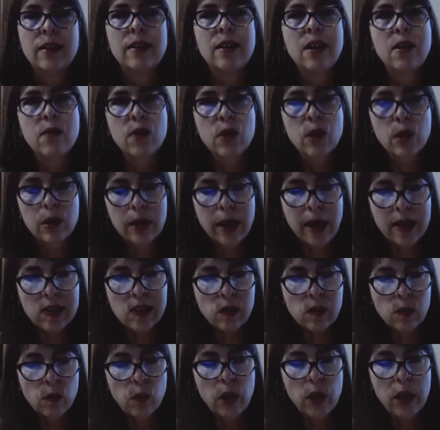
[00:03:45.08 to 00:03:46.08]

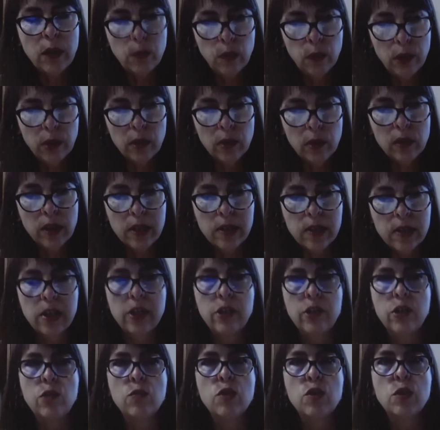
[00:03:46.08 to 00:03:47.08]
Nevertheless, we will
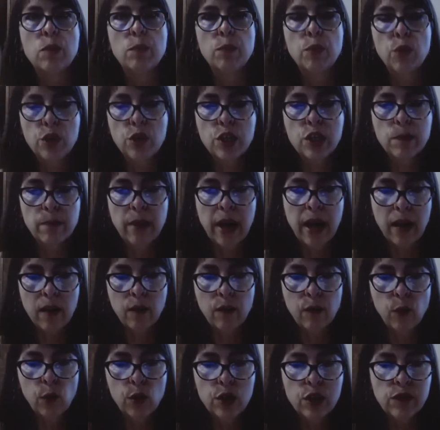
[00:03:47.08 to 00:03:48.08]
continue to push
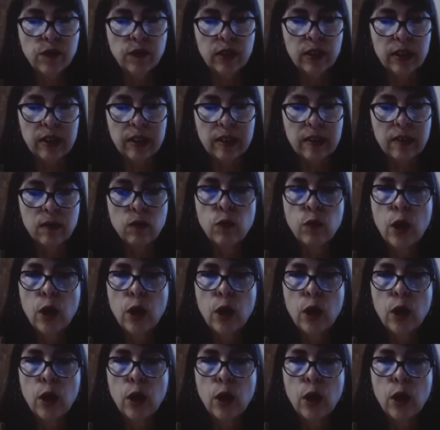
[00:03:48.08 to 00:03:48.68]
back forcefully